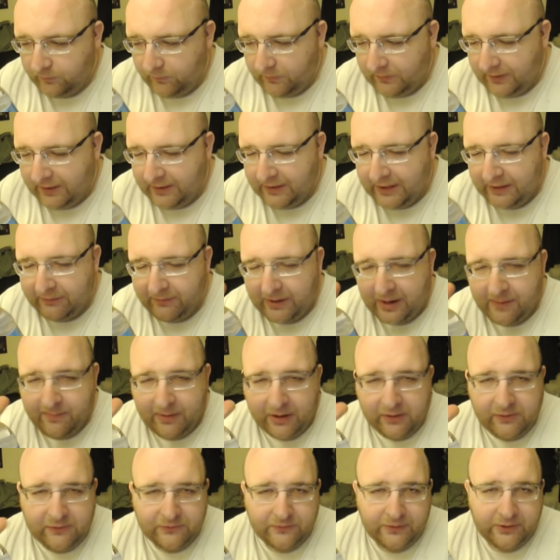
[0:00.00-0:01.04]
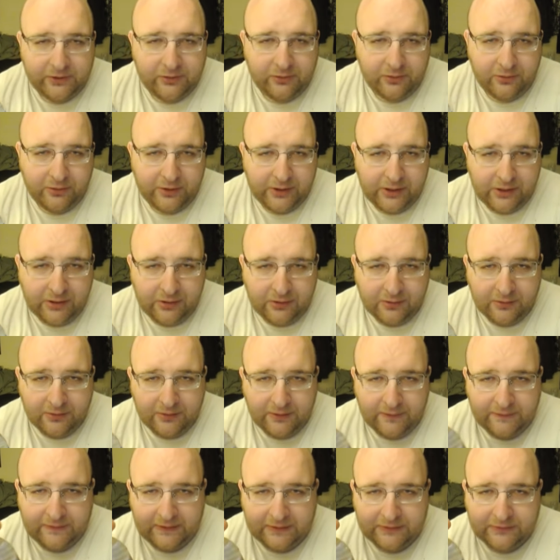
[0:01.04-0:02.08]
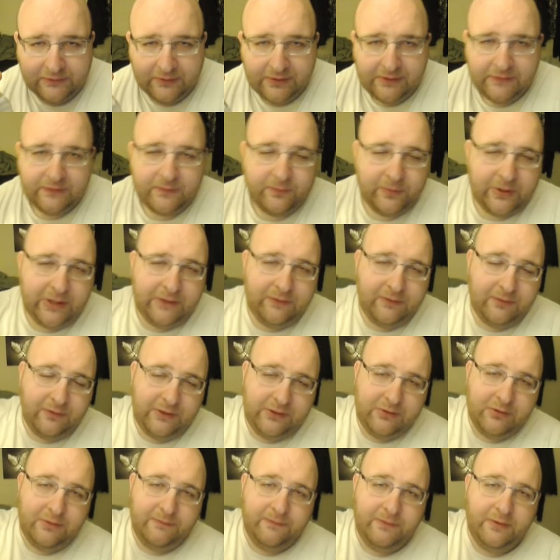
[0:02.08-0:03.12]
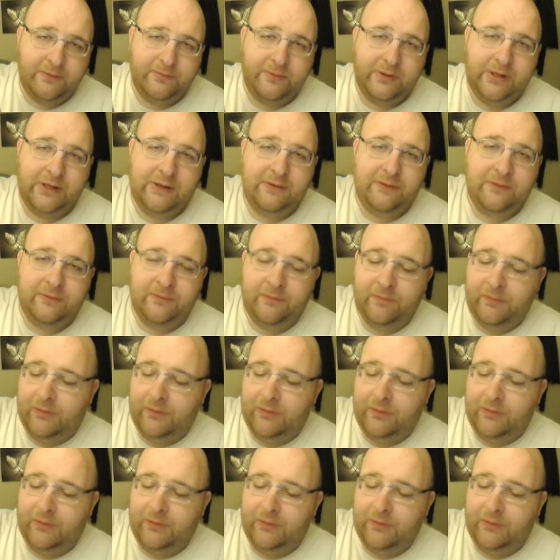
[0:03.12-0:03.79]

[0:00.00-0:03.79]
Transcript: And I, I buy this regularly. It's actually surprisingly good for the price.